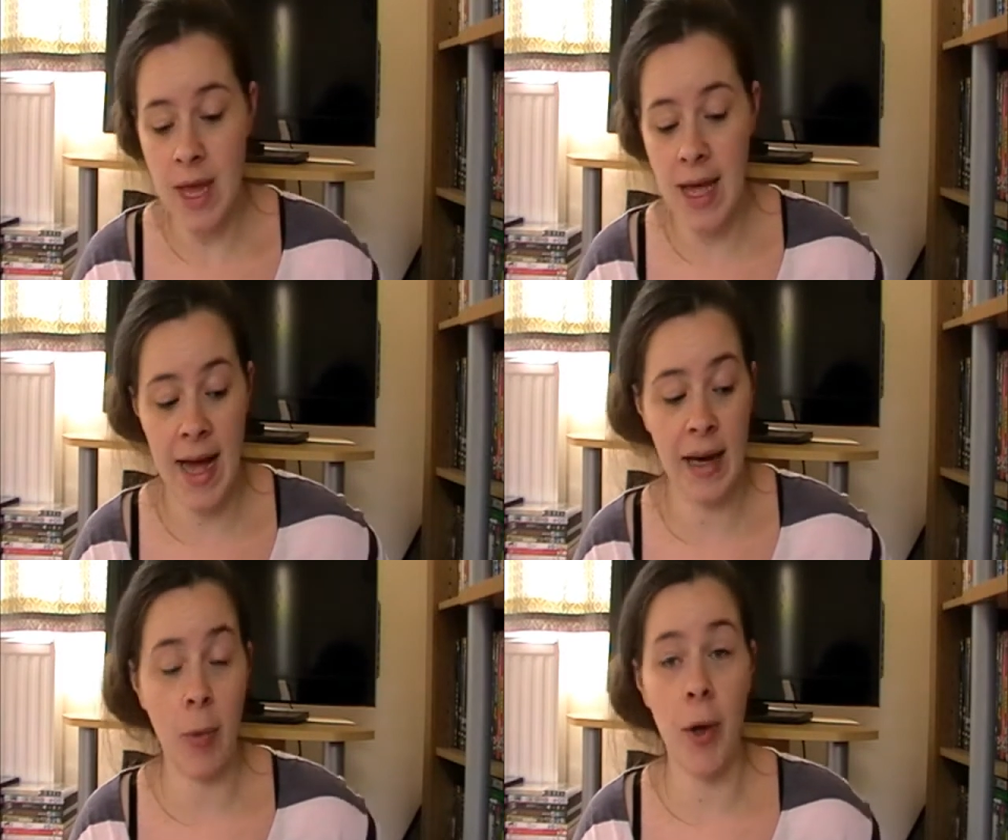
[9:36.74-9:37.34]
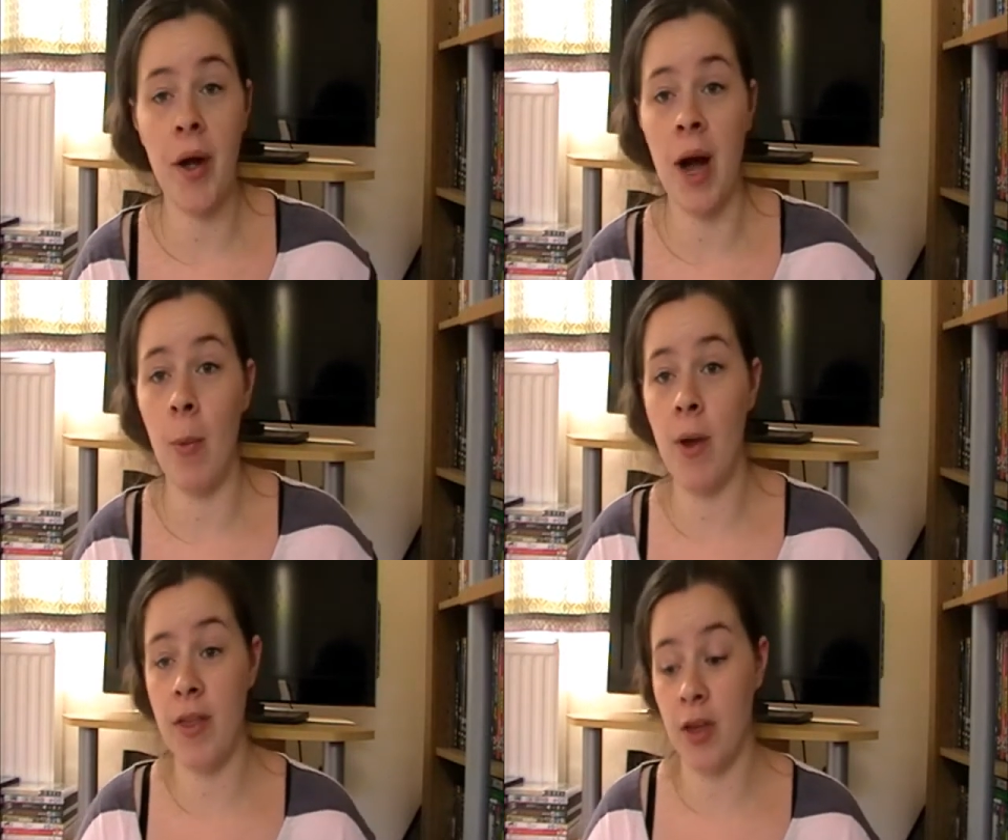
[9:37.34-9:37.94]
and I woke
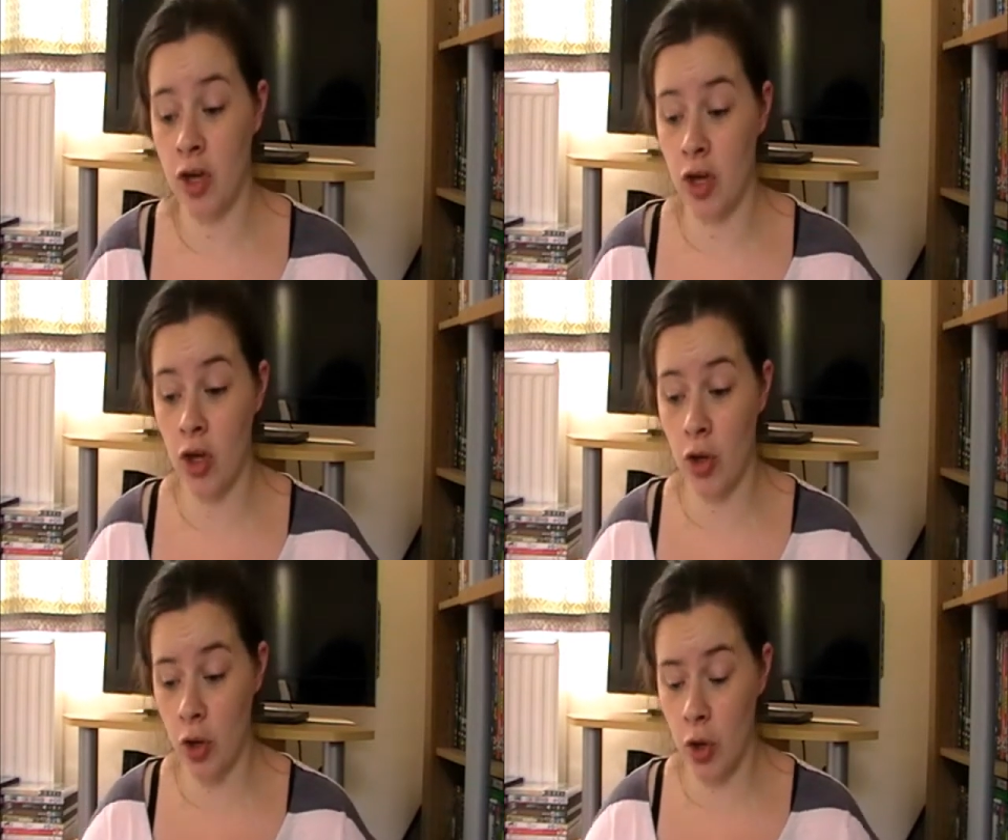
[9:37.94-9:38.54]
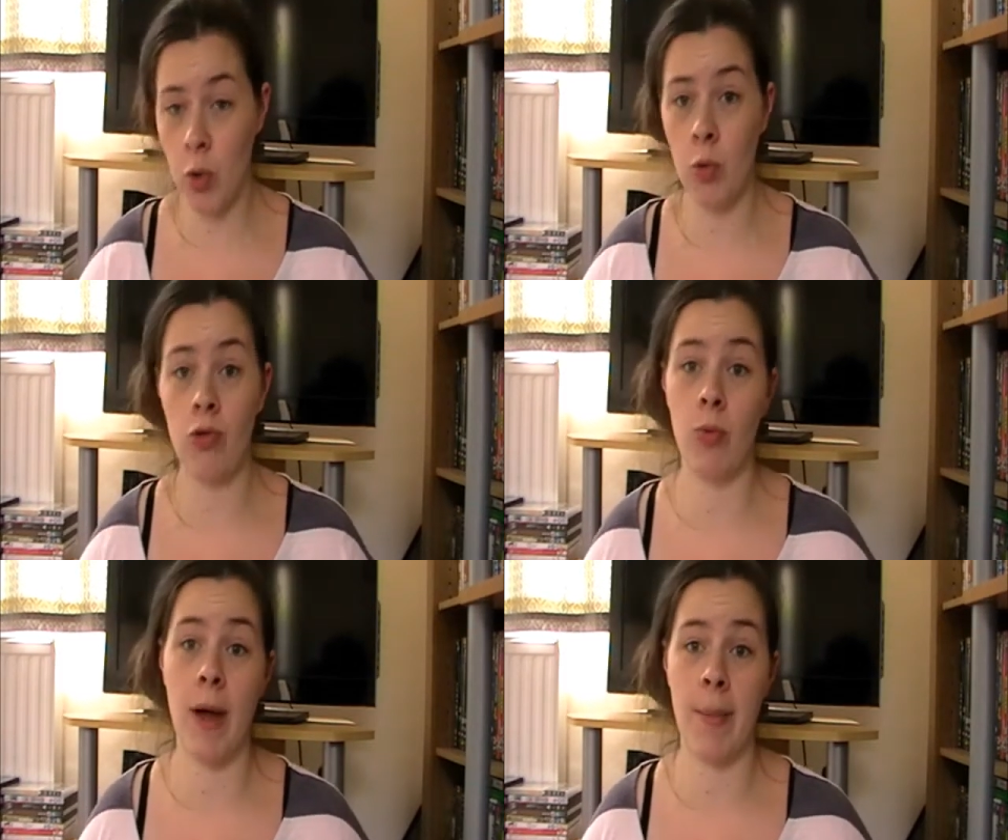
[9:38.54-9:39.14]
up with
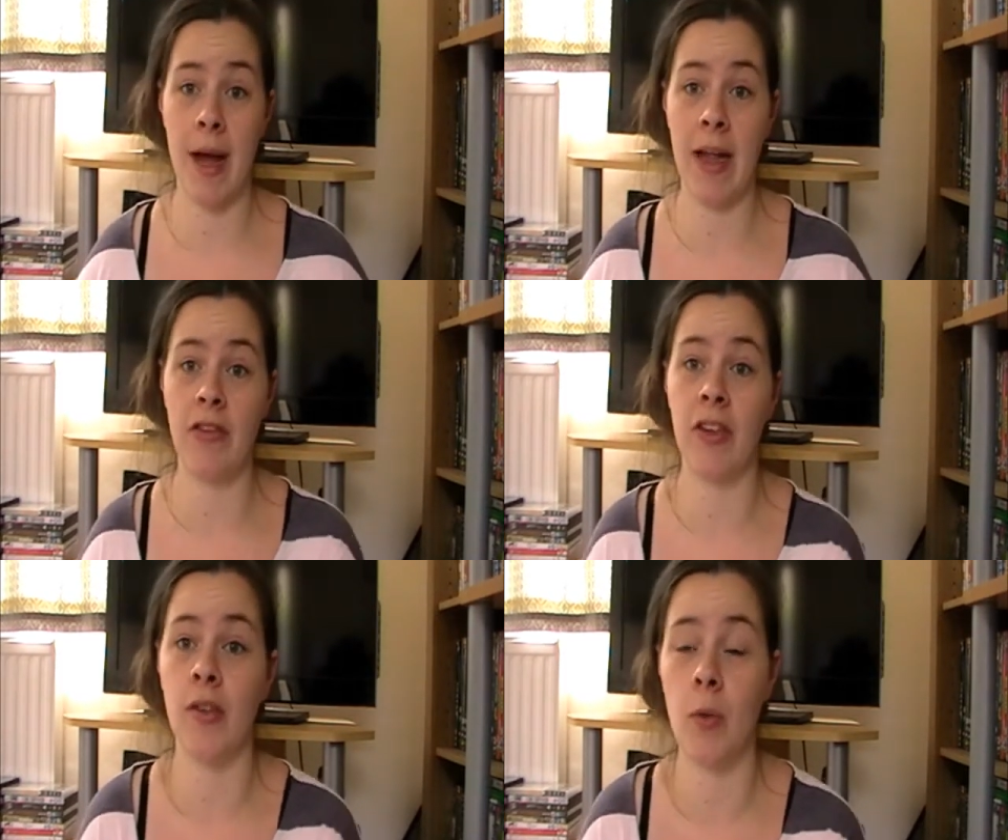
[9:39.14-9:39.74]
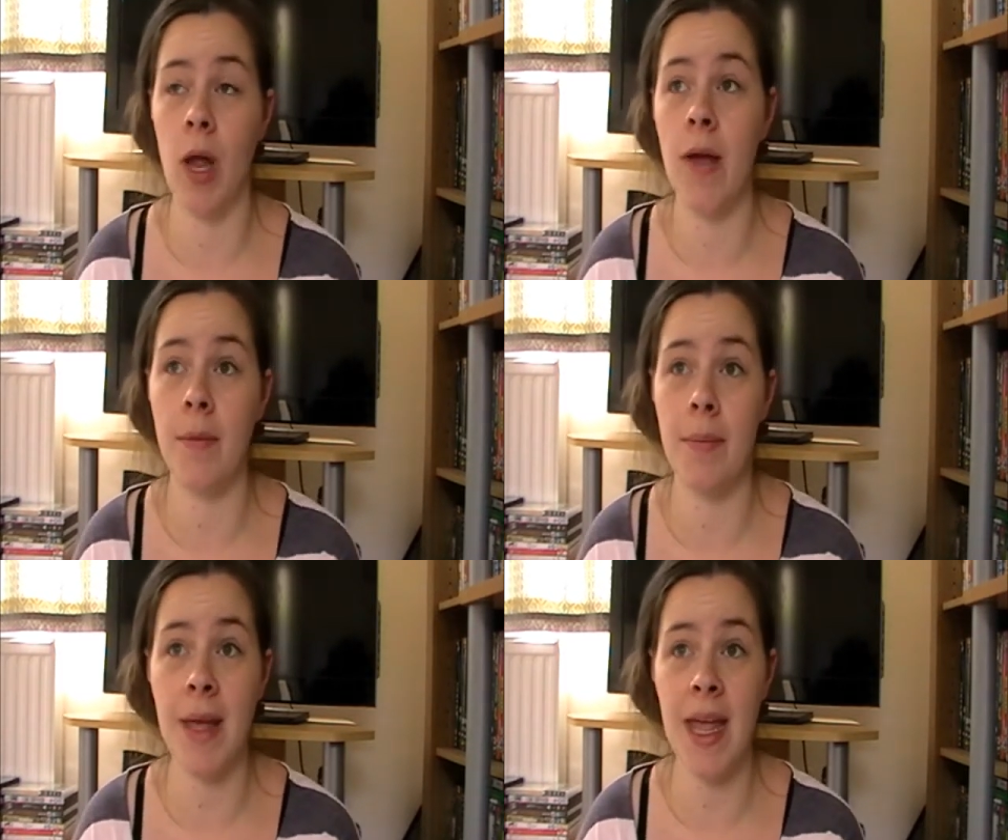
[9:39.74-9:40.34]
huge wet patches all
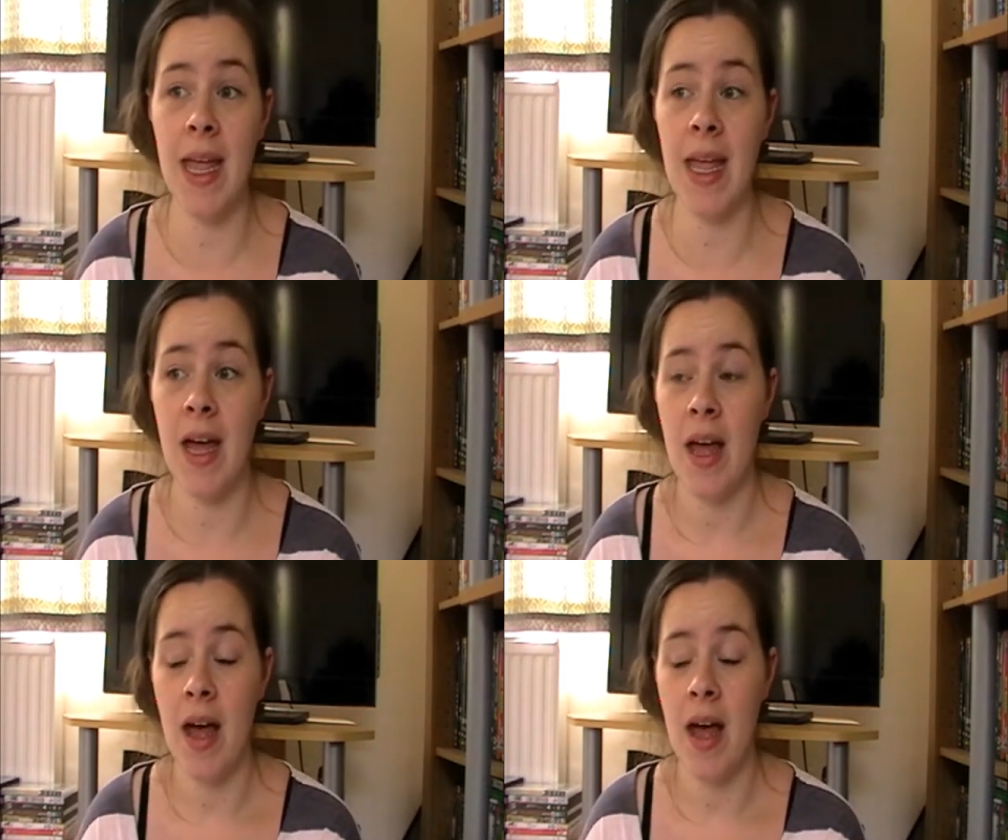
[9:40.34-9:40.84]
over me.